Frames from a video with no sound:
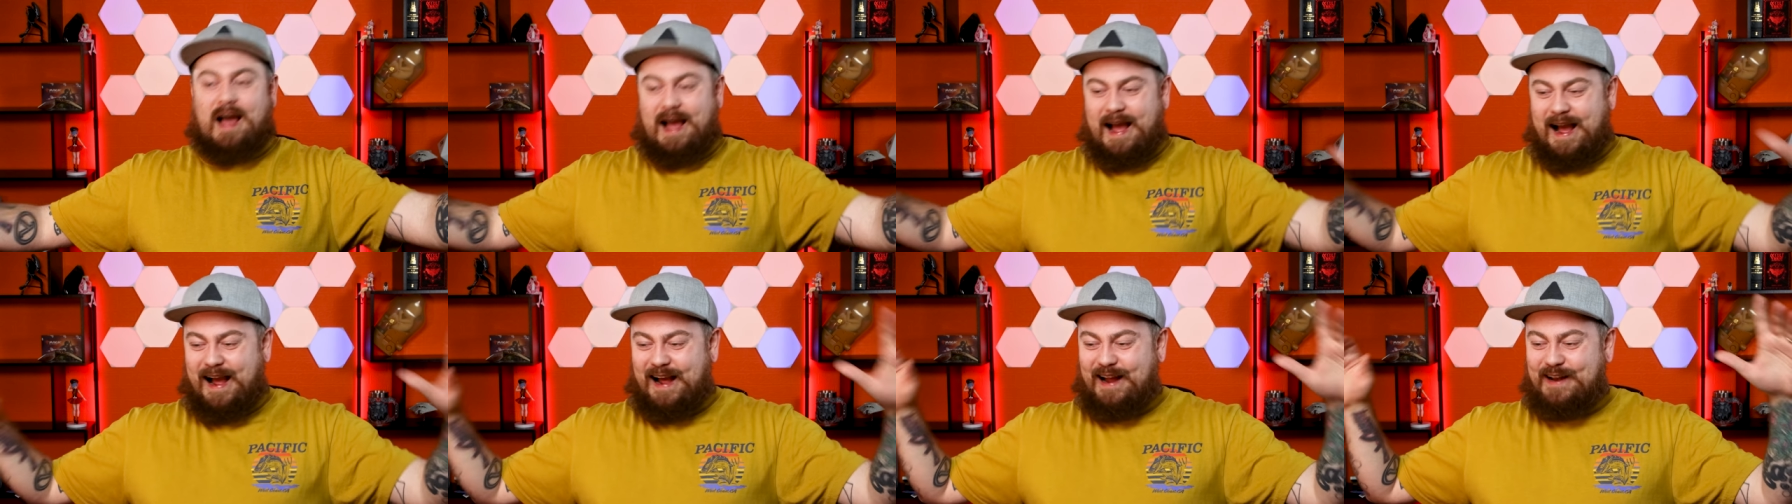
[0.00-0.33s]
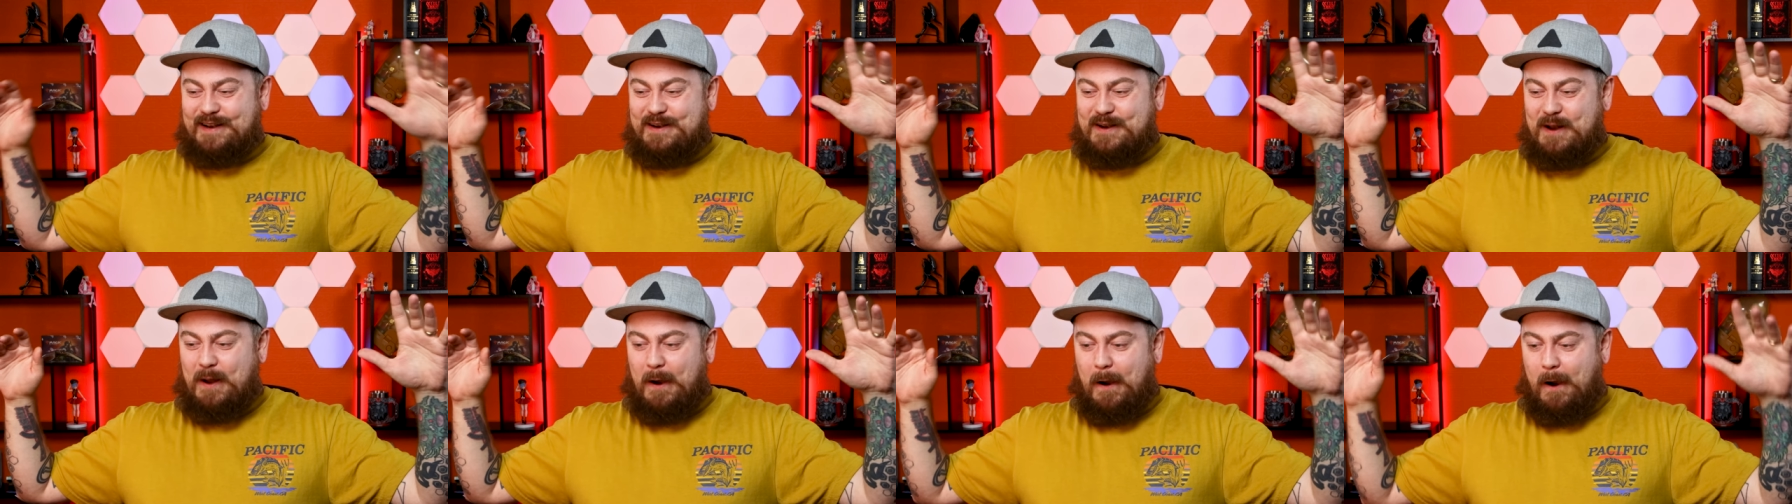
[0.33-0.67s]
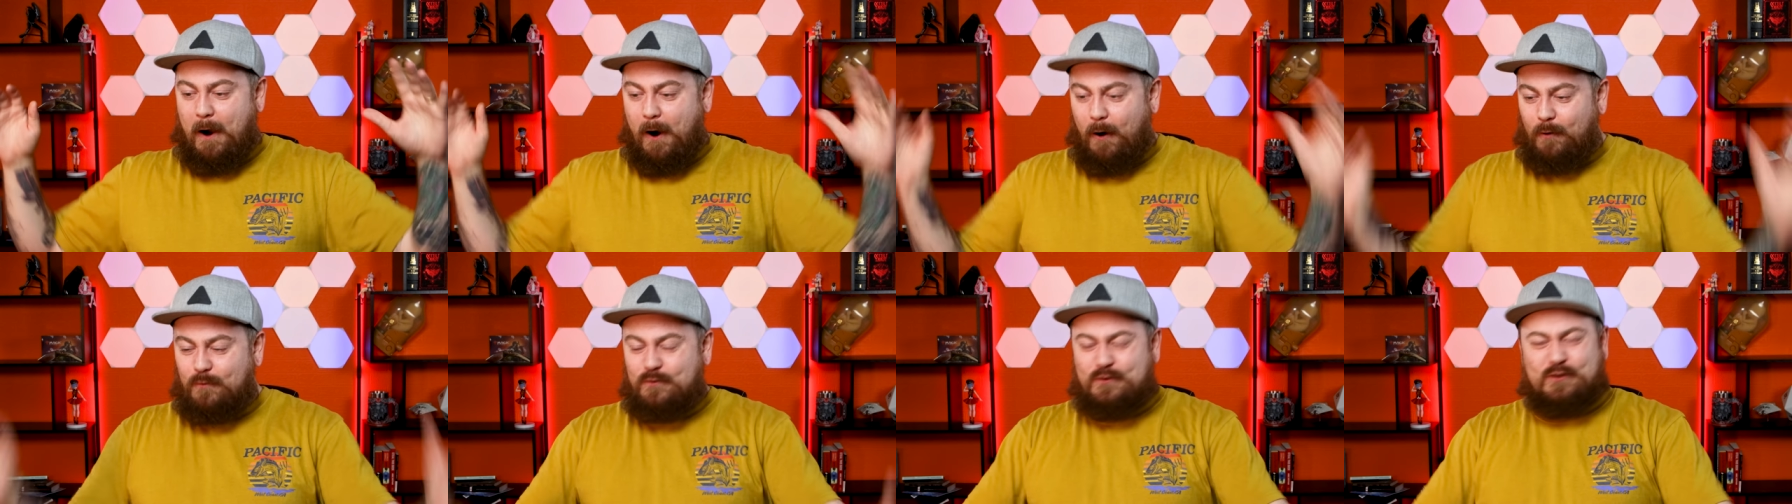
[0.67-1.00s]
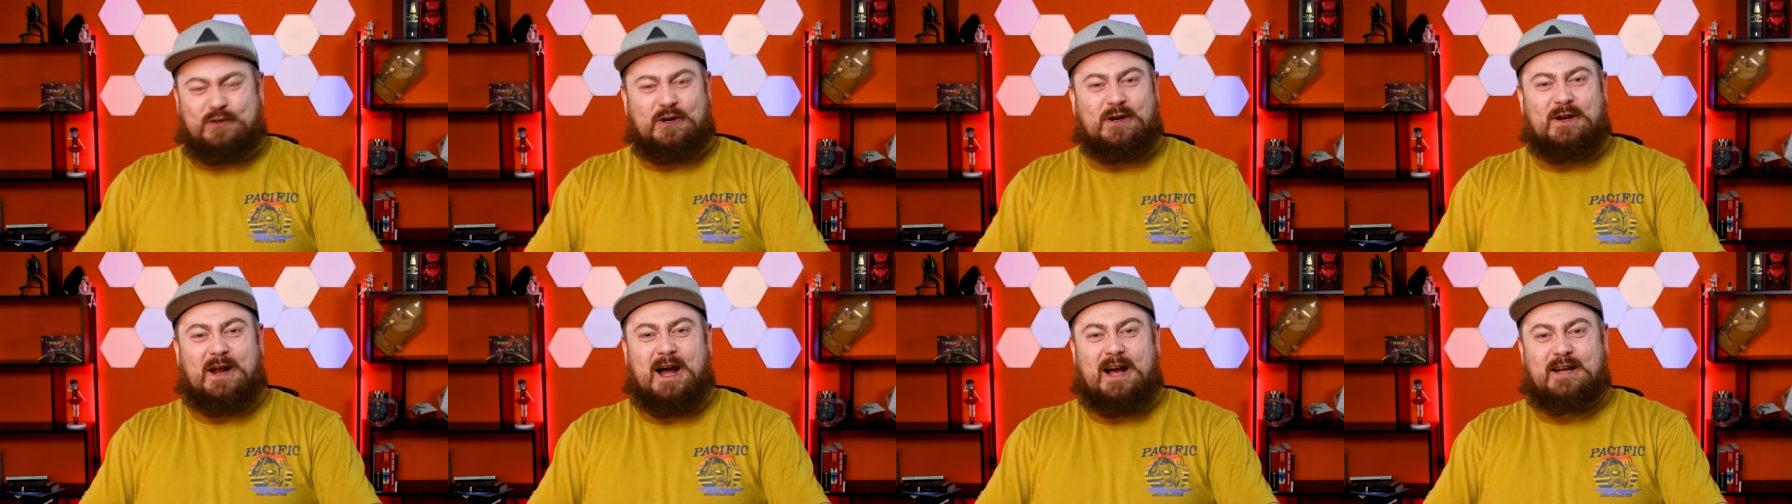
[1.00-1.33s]
An
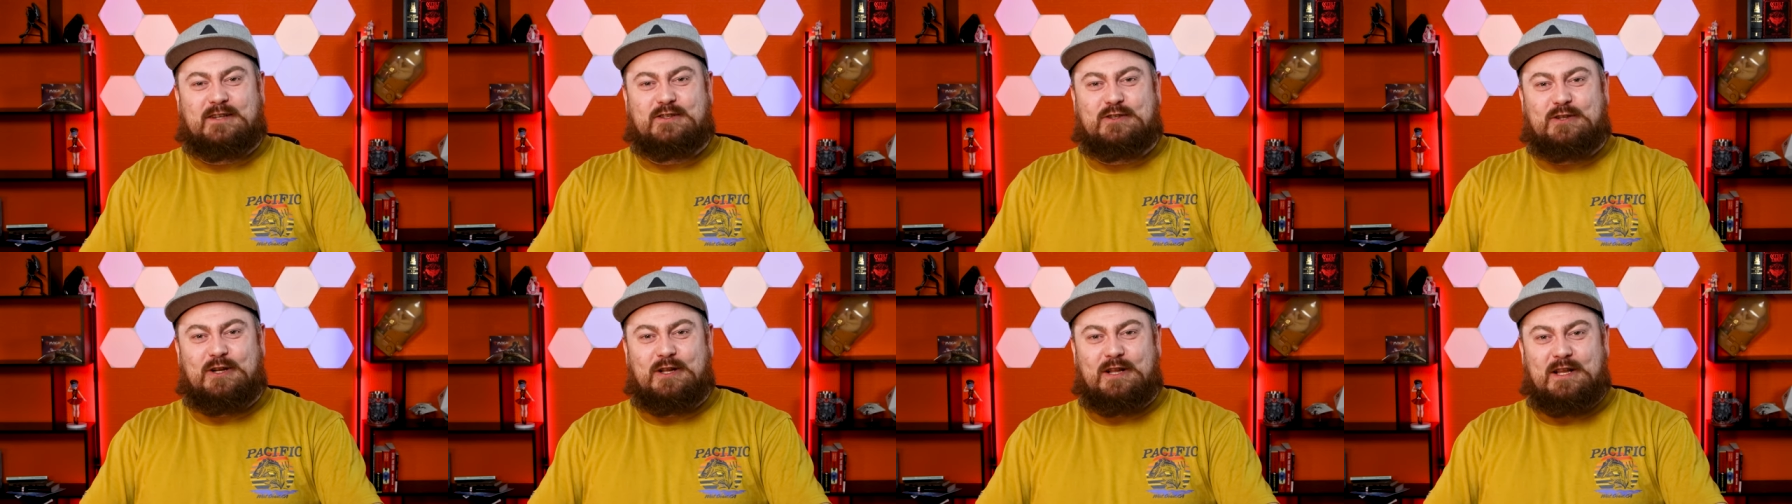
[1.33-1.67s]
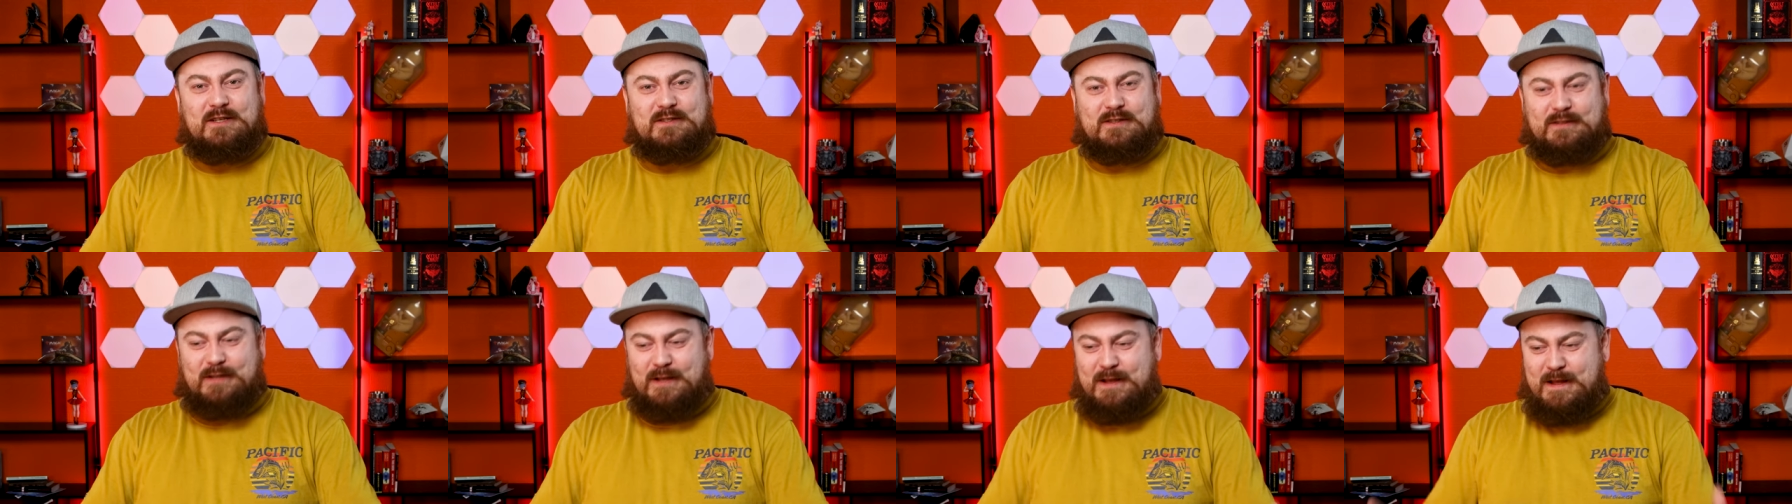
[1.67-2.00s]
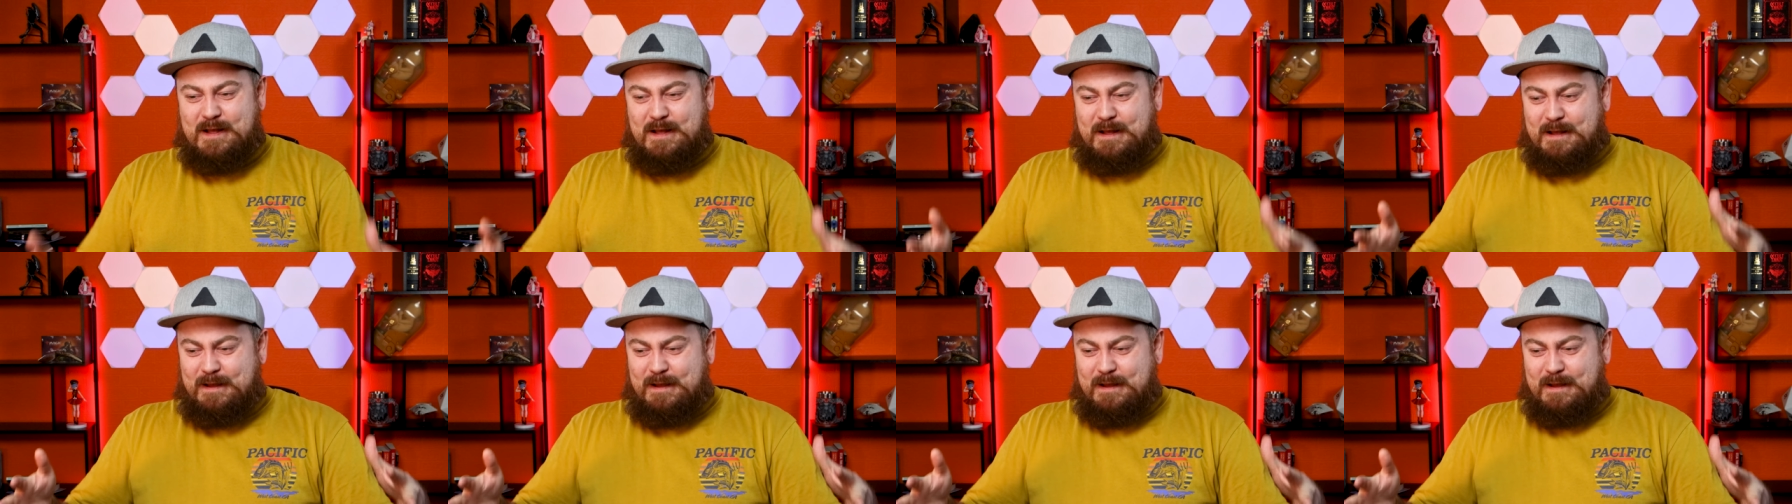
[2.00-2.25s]
ultra nationalist